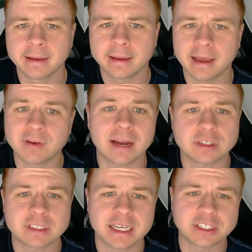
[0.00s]
have a
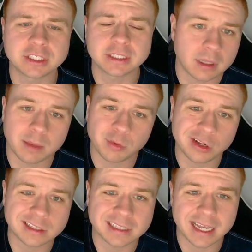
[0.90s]
conversation, and
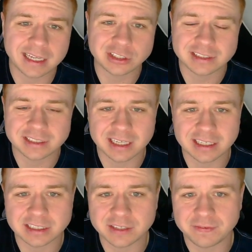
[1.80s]
Maria's dad just
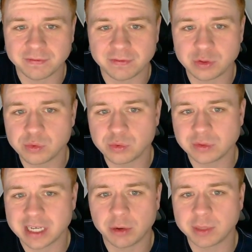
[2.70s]
says, if you
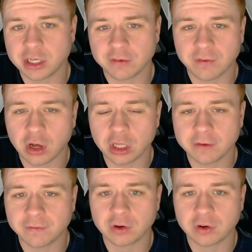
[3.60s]
tell me you're falling for